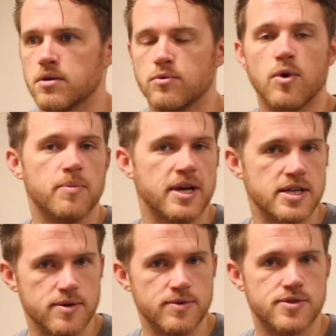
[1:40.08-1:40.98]
One,
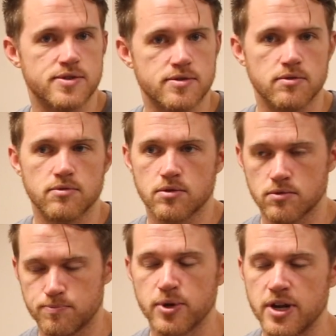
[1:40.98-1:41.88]
because it was
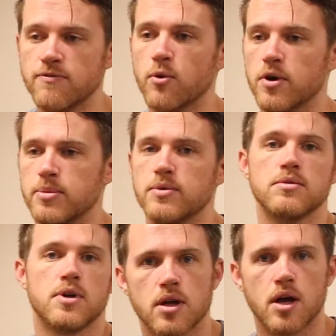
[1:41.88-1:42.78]
pretty
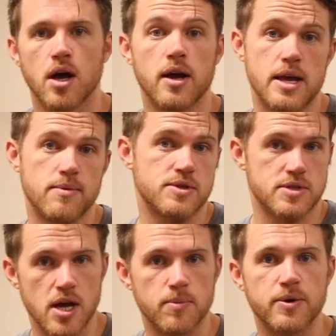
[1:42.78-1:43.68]
affordable. It
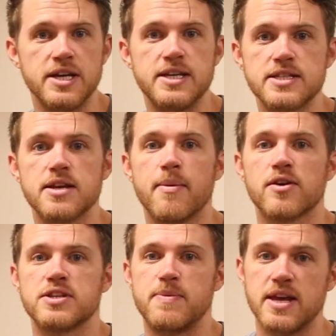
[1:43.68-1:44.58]
was a pretty decent
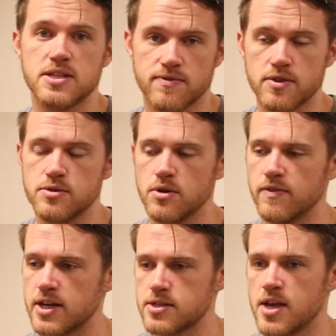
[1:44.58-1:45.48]
amount of space for the two of
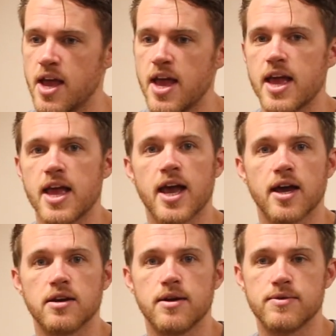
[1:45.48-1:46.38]
us,
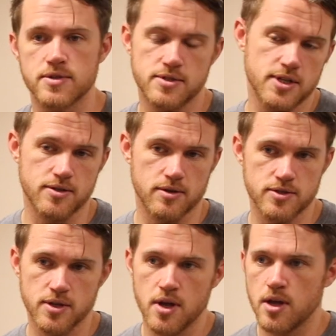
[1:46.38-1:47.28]
and it was in
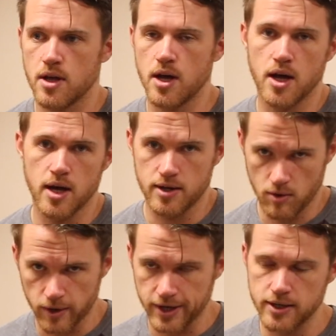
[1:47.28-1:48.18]
Sisters,
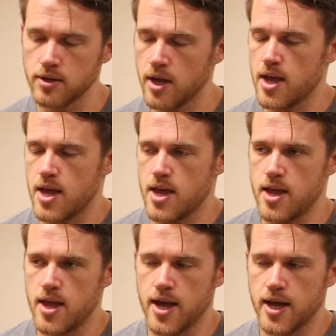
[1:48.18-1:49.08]
Oregon.
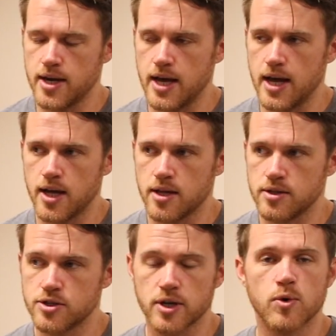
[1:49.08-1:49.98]

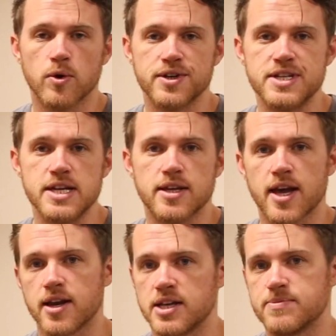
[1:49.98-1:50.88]
And during quarantine,
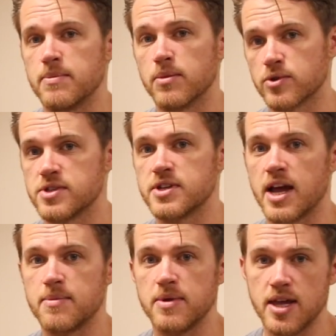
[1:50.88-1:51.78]
Kat and I spent most of the
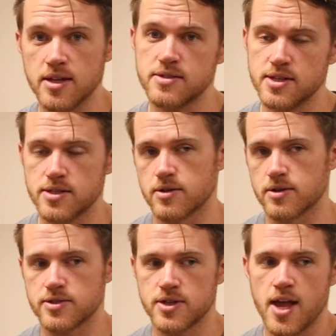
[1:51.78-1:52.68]
time in
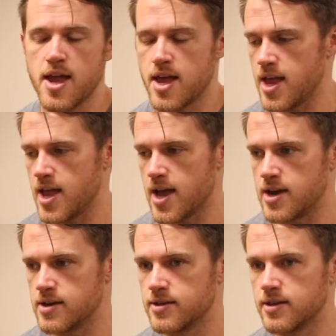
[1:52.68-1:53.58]
Sisters, and